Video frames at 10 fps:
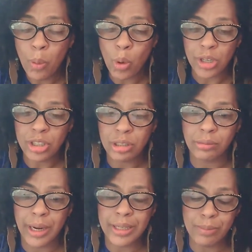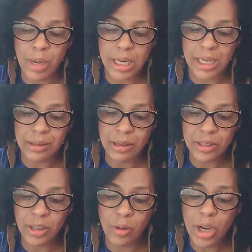porch to raise money.
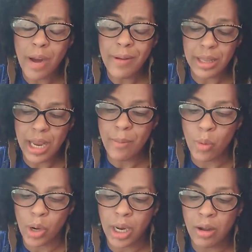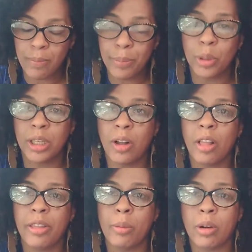So currently I'm working on pulling
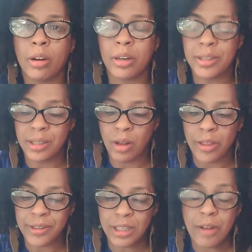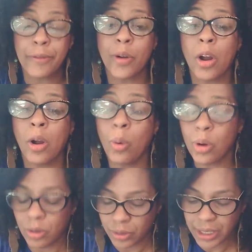all the words and all the stuff for our
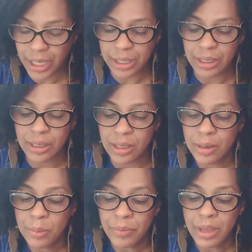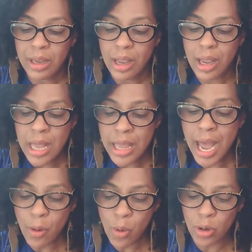Oracle deck. And
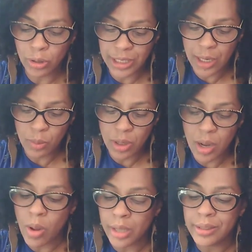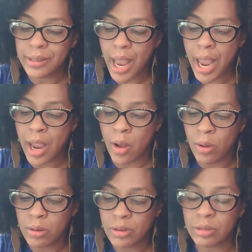that Oracle deck will go on
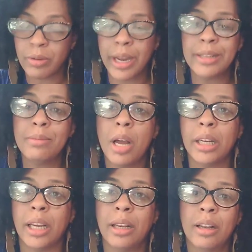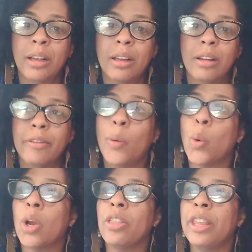sale to raise money
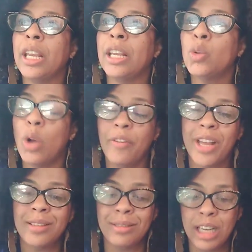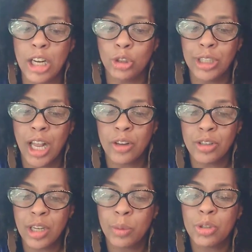for the $12,800
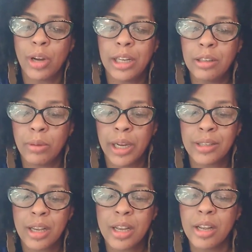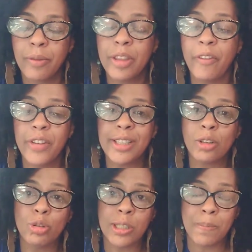that we're trying to raise for the
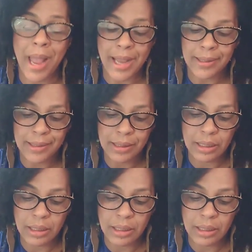physical space